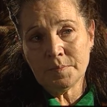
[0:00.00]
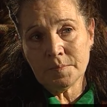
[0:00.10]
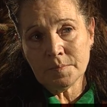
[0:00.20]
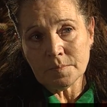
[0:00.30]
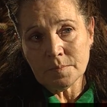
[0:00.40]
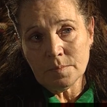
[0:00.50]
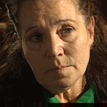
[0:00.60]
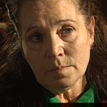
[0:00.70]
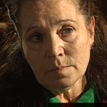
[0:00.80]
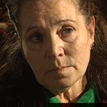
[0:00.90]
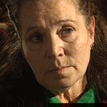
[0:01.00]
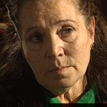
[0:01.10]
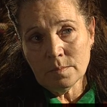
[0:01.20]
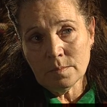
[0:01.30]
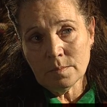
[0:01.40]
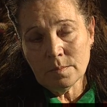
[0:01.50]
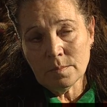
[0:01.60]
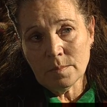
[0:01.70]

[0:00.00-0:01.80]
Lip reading: (silence)